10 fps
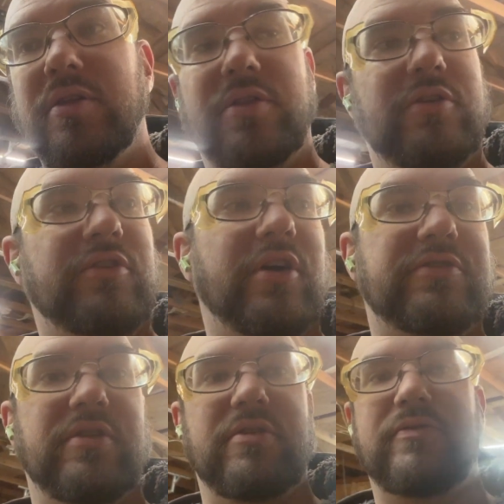there's
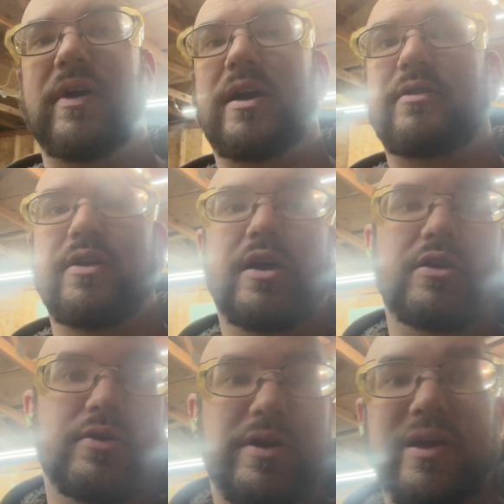also the fact that
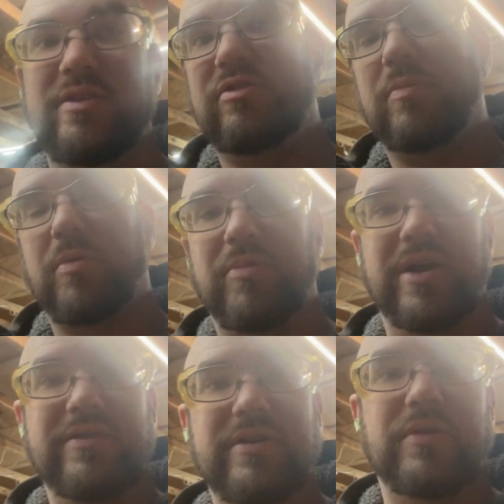you can get cheaper
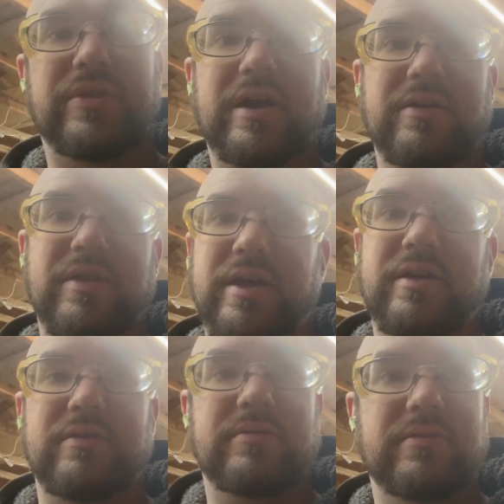brands out there that